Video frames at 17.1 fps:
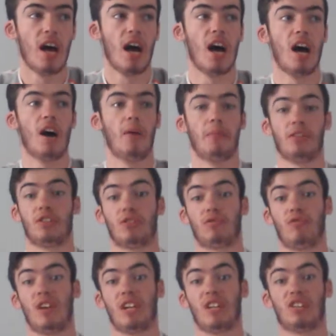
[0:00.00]
and
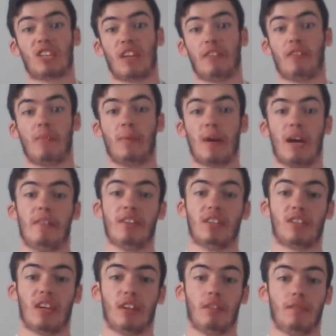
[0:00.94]
just give you a better
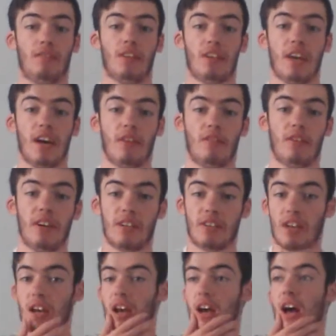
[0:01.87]
insight of the
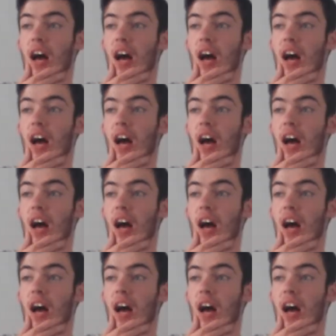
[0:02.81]
race.